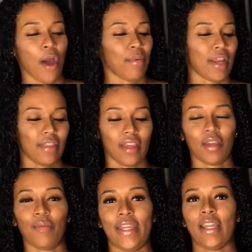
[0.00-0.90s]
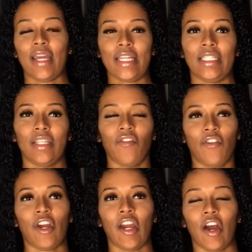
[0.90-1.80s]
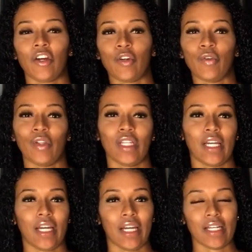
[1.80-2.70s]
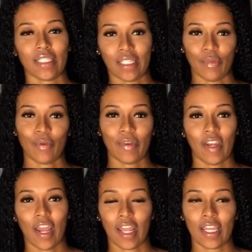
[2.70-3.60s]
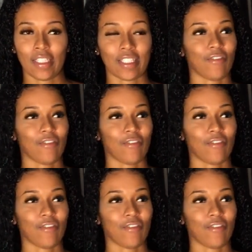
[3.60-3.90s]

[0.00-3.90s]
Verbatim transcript: but I think it'll be nice for a cooler summer night,